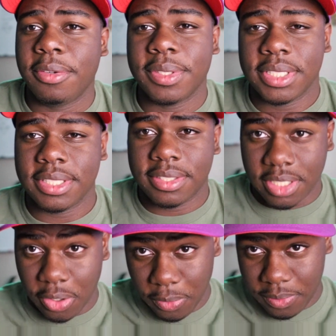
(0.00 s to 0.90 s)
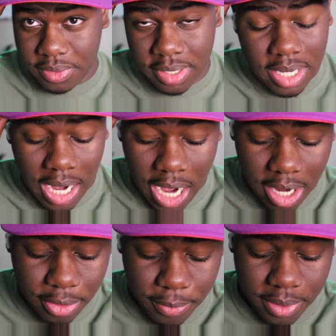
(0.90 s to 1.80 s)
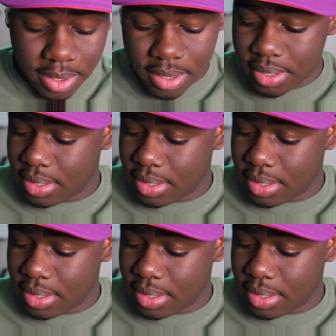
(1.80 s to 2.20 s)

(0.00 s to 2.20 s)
was just so awkward.